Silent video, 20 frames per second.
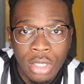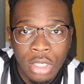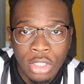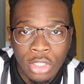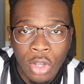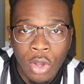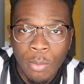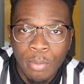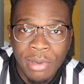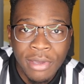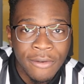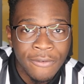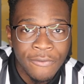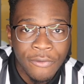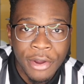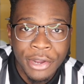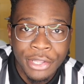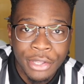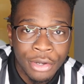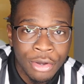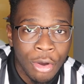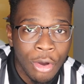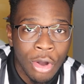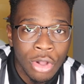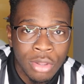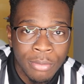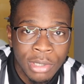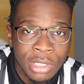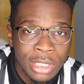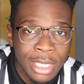Don't be afraid to
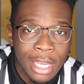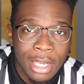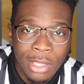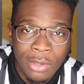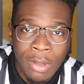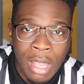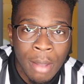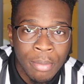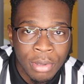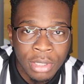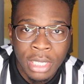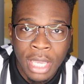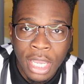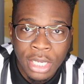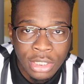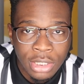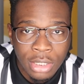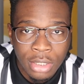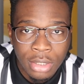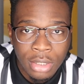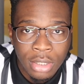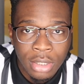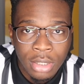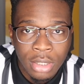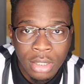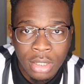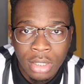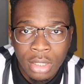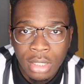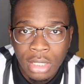call them and check your application.
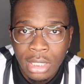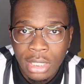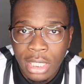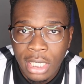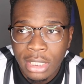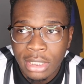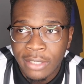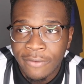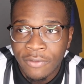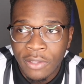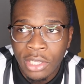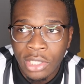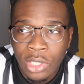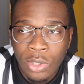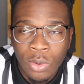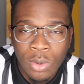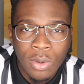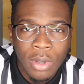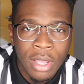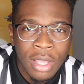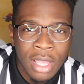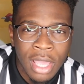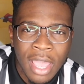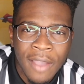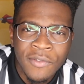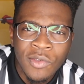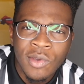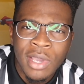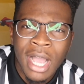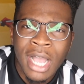Because if they do,
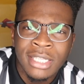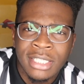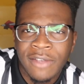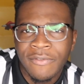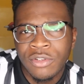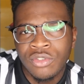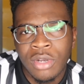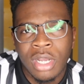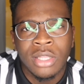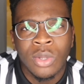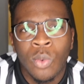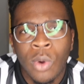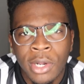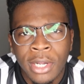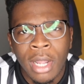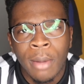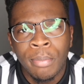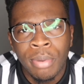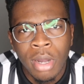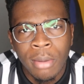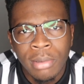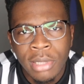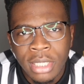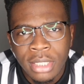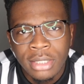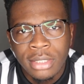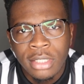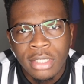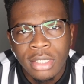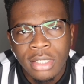have you guys ever tried to work at
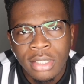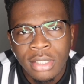Publix?